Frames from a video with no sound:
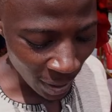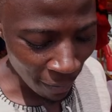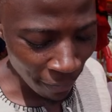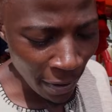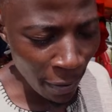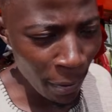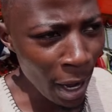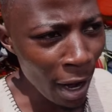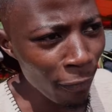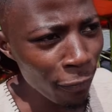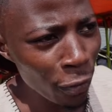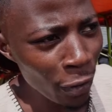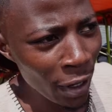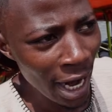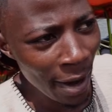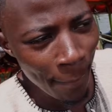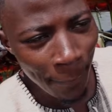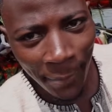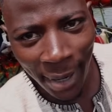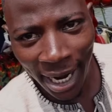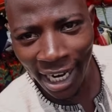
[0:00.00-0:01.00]
So after we have to
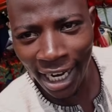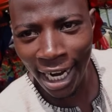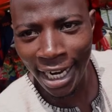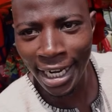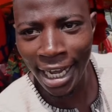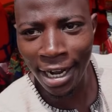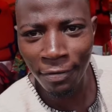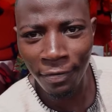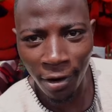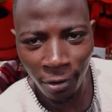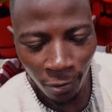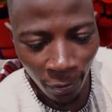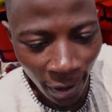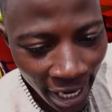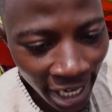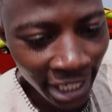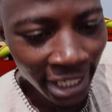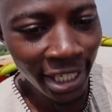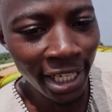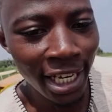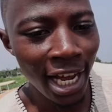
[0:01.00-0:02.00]
come back and have a
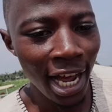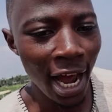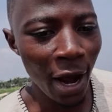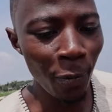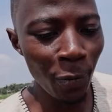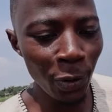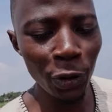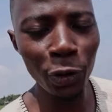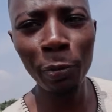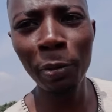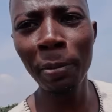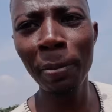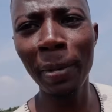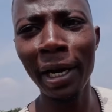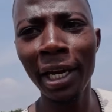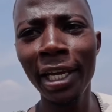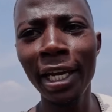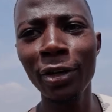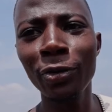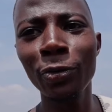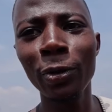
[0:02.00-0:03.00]
ride. I wish you people
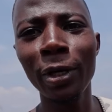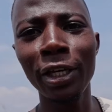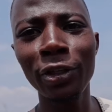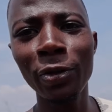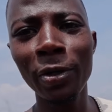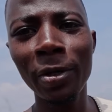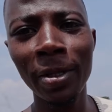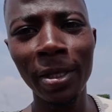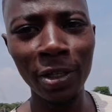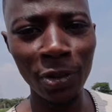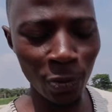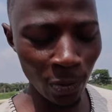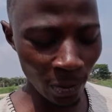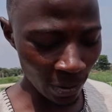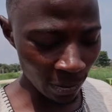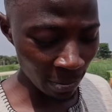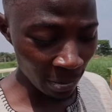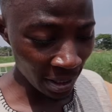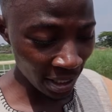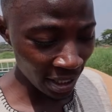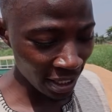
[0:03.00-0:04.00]
are here to enjoy this
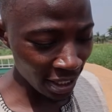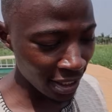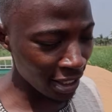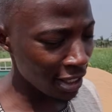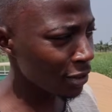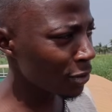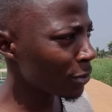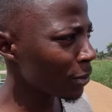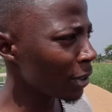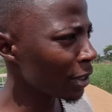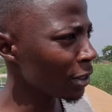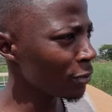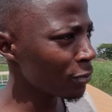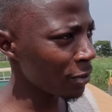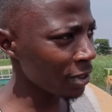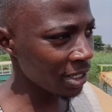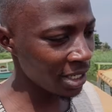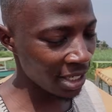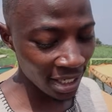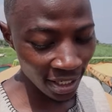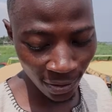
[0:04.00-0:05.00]
with me. This is so
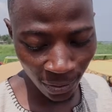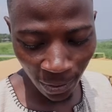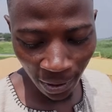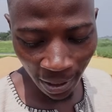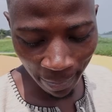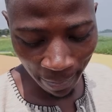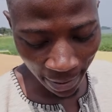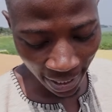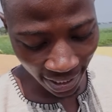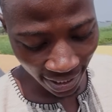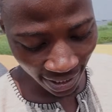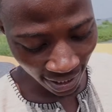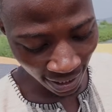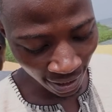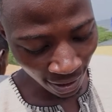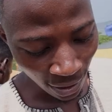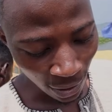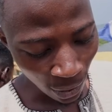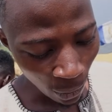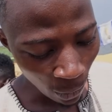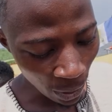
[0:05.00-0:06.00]
interesting, so
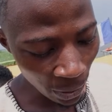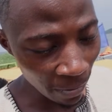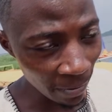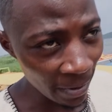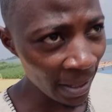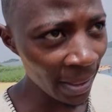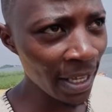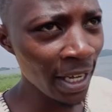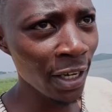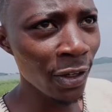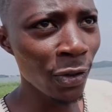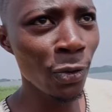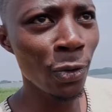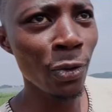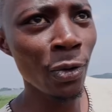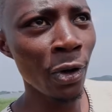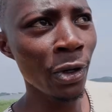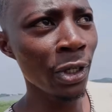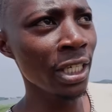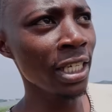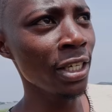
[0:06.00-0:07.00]
amazing. One of the things, you
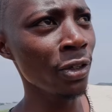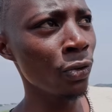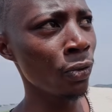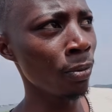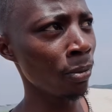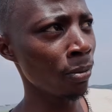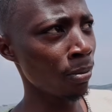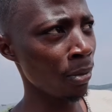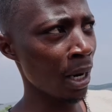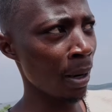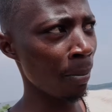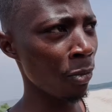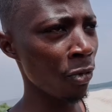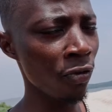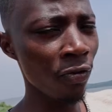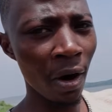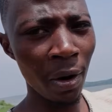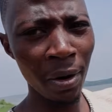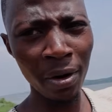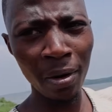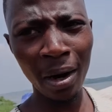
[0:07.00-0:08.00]
don't need to
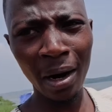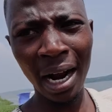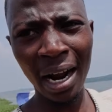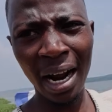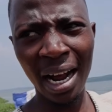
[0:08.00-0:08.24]
move away